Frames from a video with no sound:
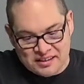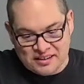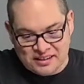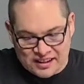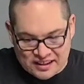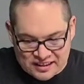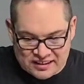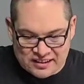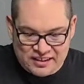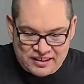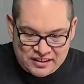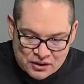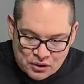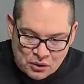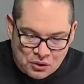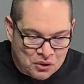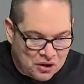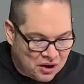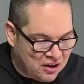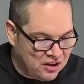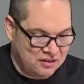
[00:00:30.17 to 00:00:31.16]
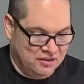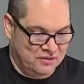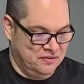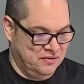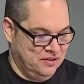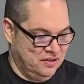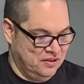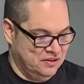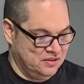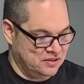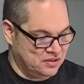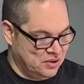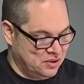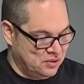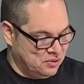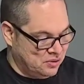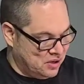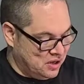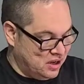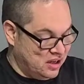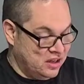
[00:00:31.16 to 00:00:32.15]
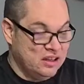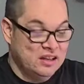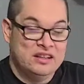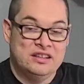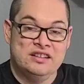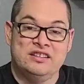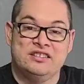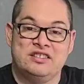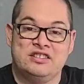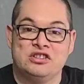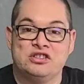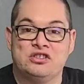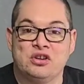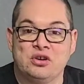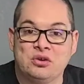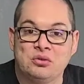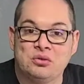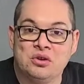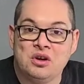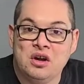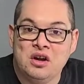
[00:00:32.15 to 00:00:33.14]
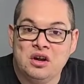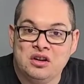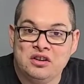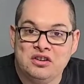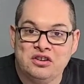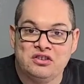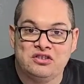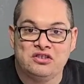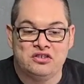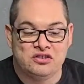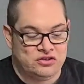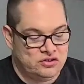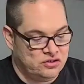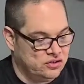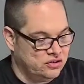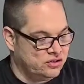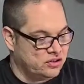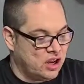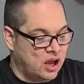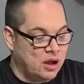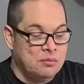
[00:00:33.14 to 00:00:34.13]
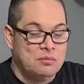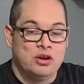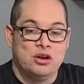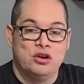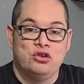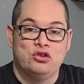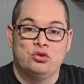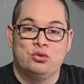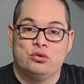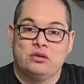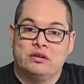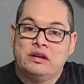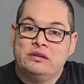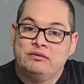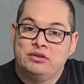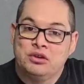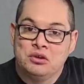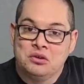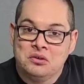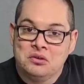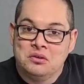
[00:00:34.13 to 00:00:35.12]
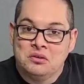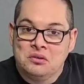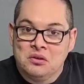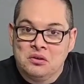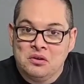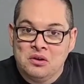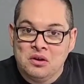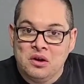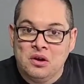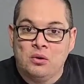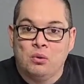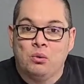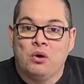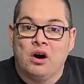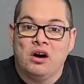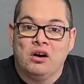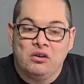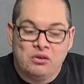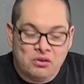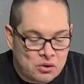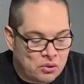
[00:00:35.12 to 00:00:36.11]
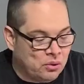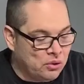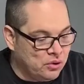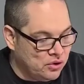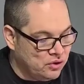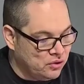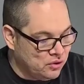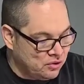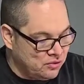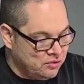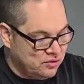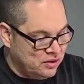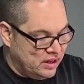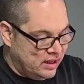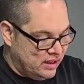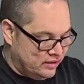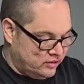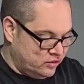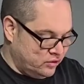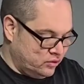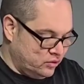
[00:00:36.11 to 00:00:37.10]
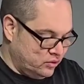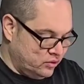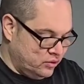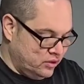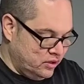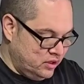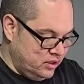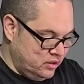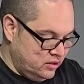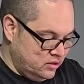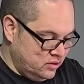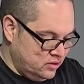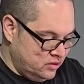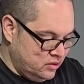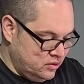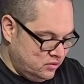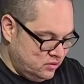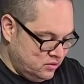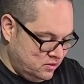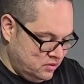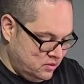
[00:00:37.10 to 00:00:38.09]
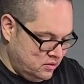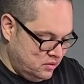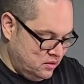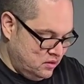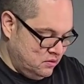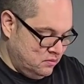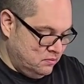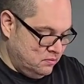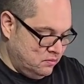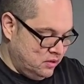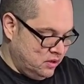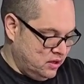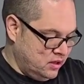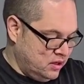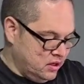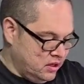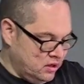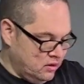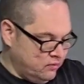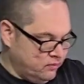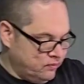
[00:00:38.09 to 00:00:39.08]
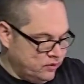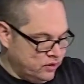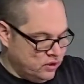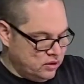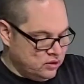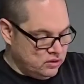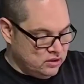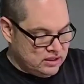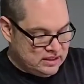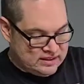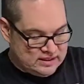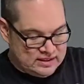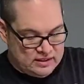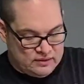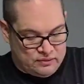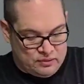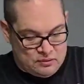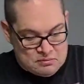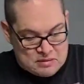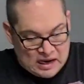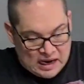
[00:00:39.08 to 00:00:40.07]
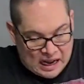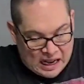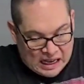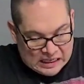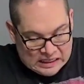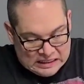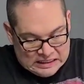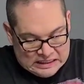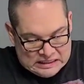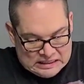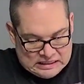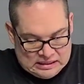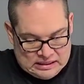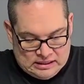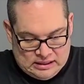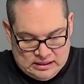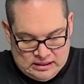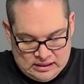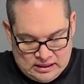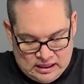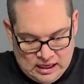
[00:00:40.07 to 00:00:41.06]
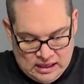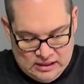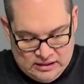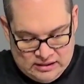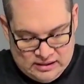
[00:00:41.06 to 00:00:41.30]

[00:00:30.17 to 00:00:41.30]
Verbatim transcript: that didn't go off. So uh, this is a, this is just, I'm gonna do a review while going over that story, you know. But uh, this is from Kali's, Kali,